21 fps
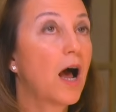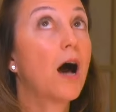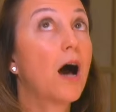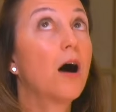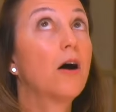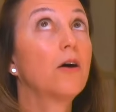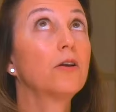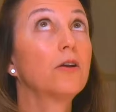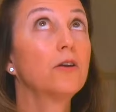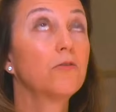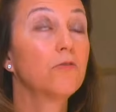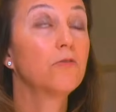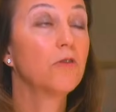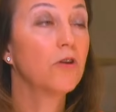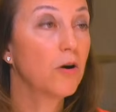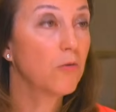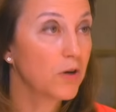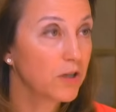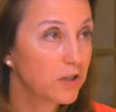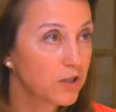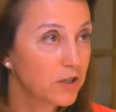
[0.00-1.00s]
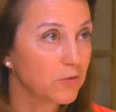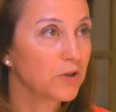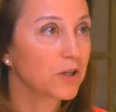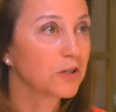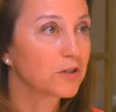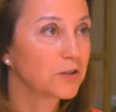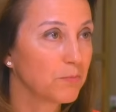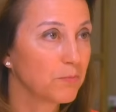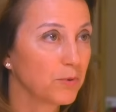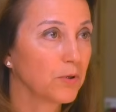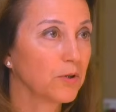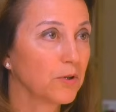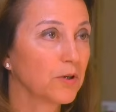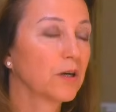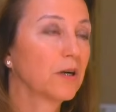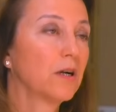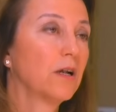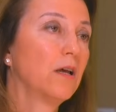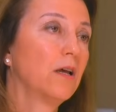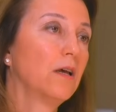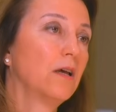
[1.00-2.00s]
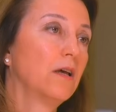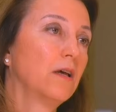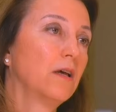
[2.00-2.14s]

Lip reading: How do you know what to explore?